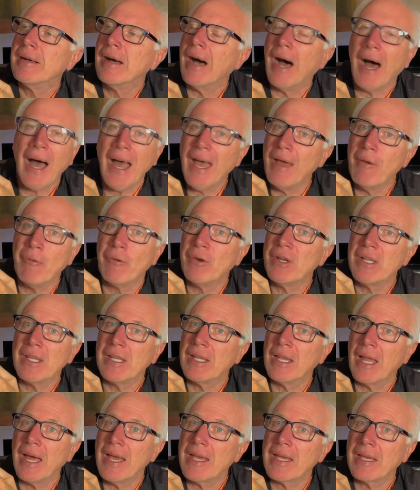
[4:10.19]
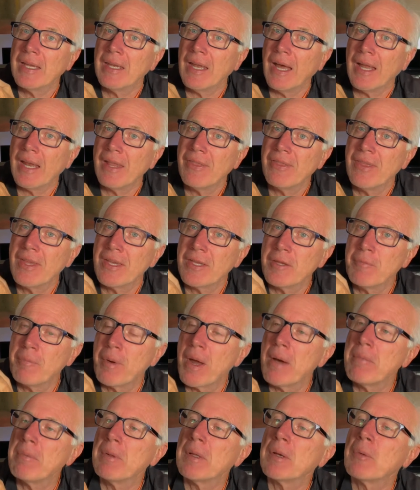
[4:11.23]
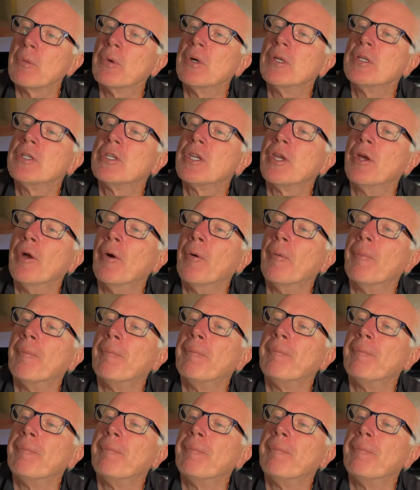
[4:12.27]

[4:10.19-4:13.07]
I really like it. I think you probably would too.